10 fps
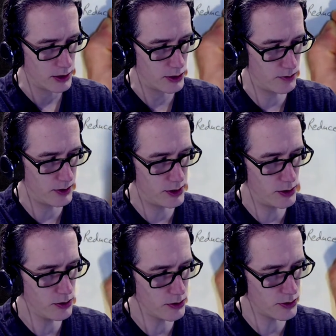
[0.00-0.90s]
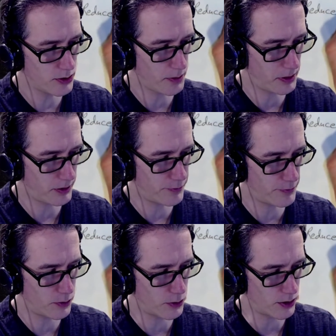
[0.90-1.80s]
To reduce
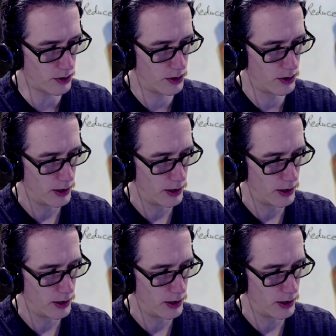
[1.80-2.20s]
before,